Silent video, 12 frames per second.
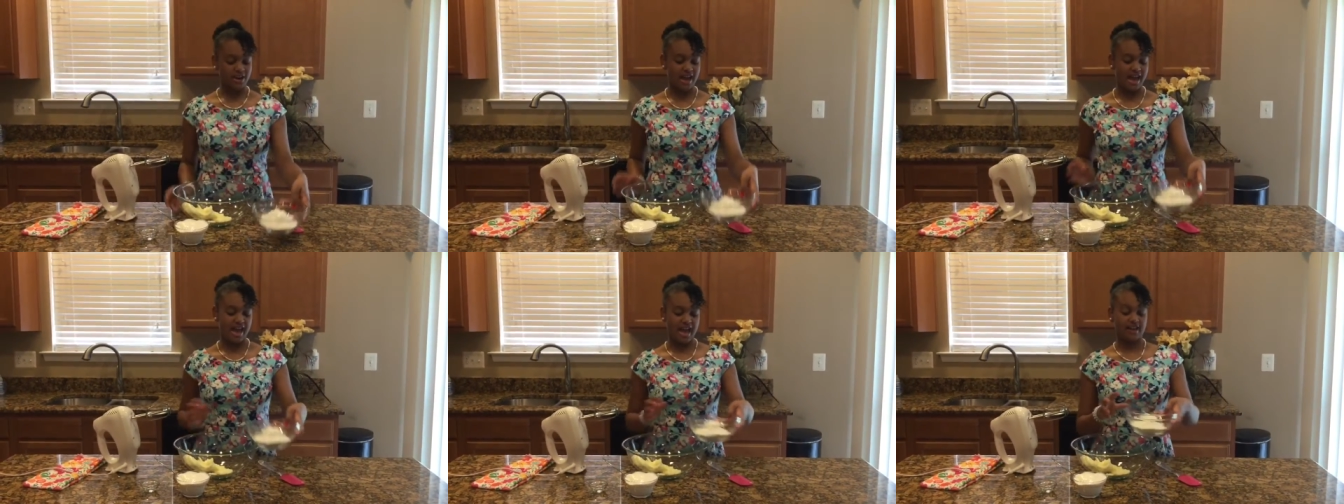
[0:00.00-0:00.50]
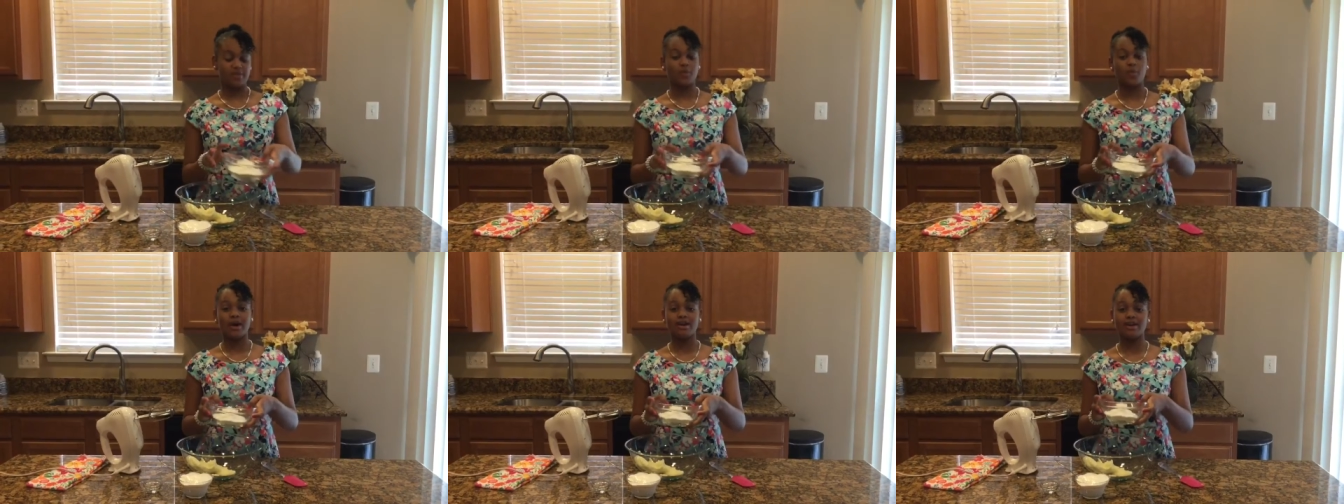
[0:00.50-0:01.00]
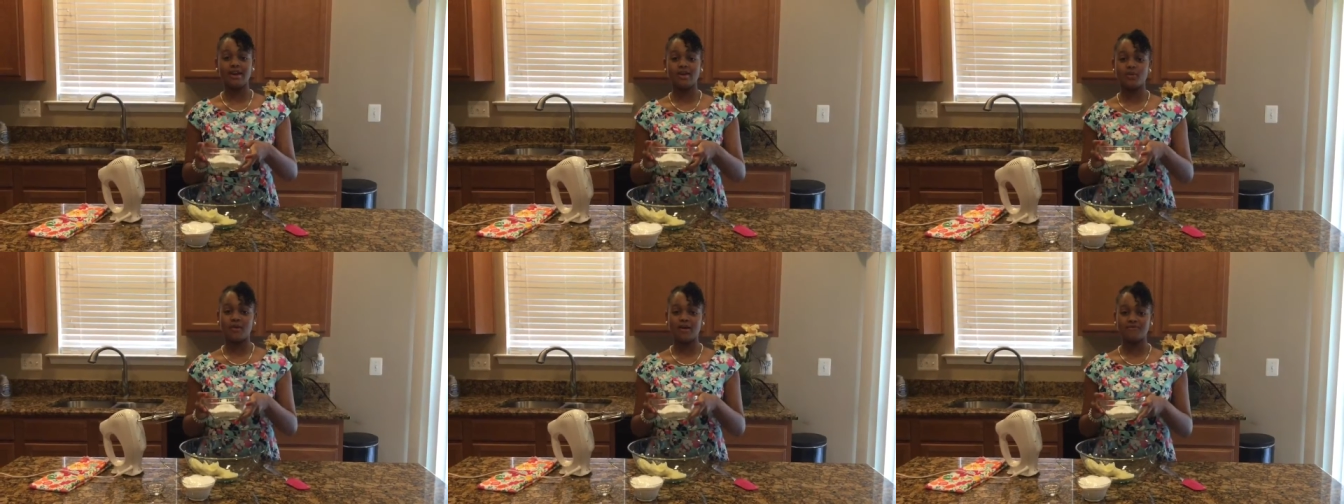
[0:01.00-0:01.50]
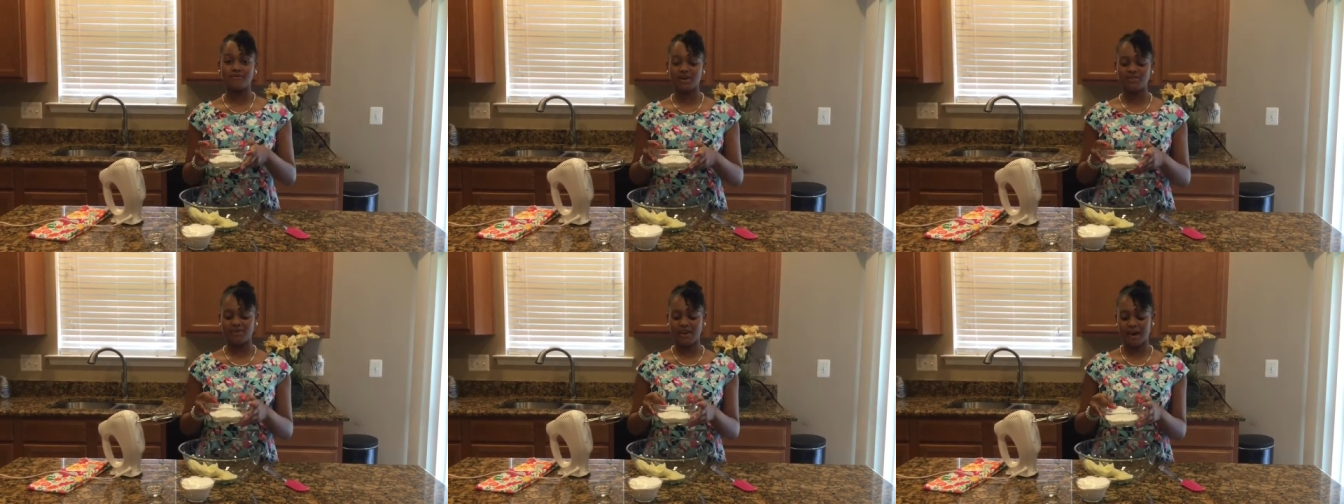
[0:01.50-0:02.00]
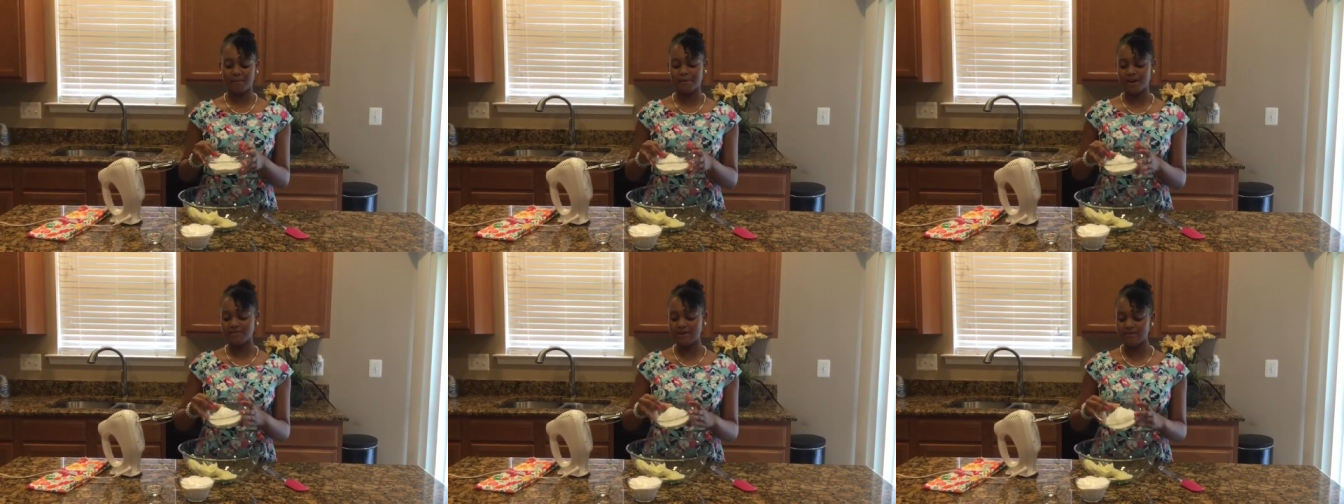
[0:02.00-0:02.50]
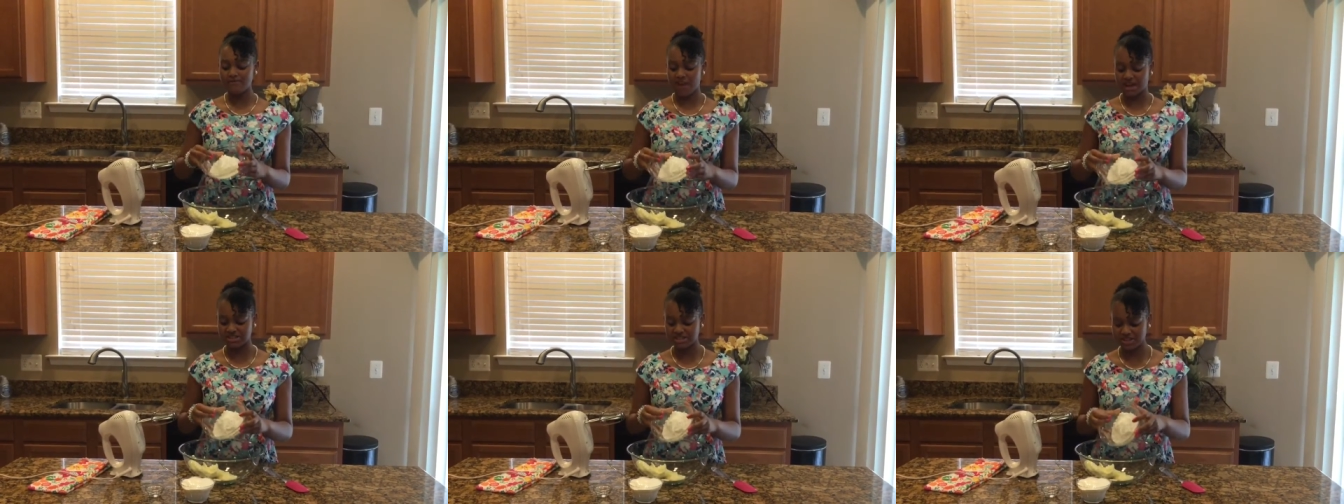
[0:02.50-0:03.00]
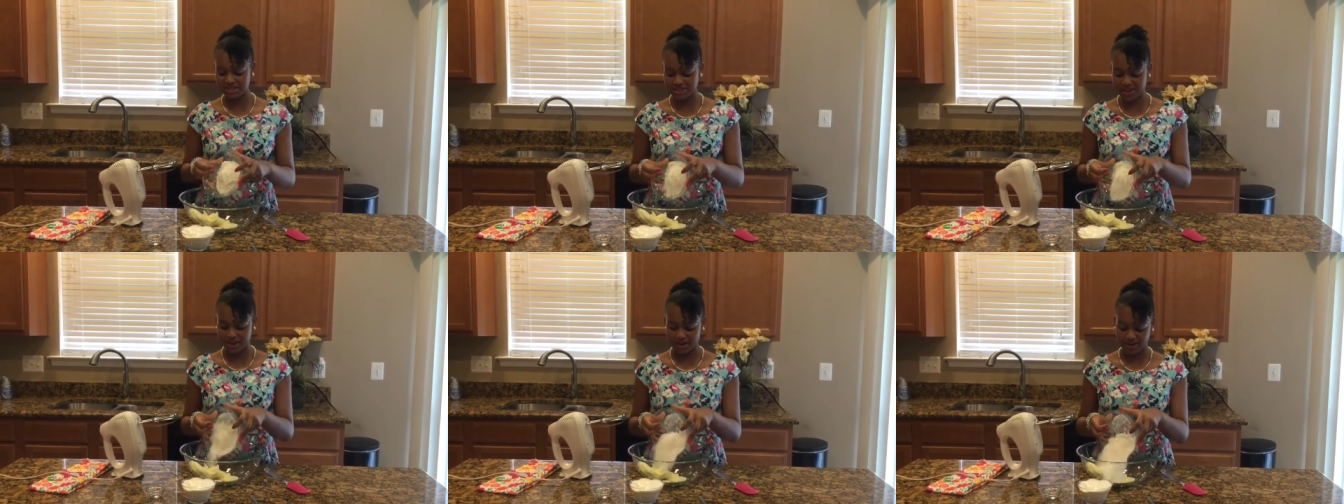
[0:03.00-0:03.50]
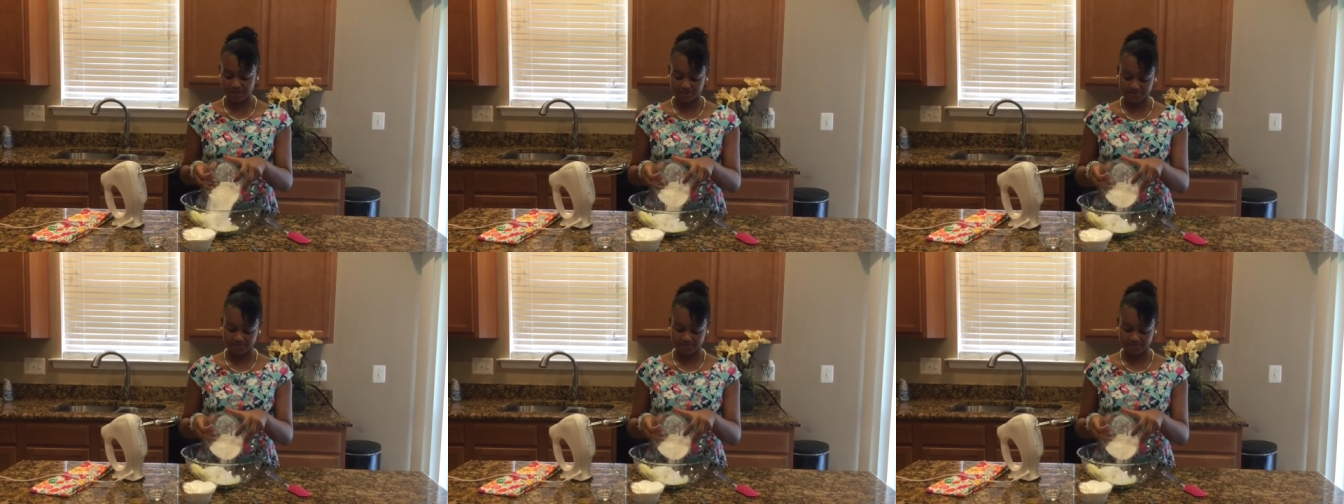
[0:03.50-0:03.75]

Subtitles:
to add 1 1/4 cup of confectionate sugar.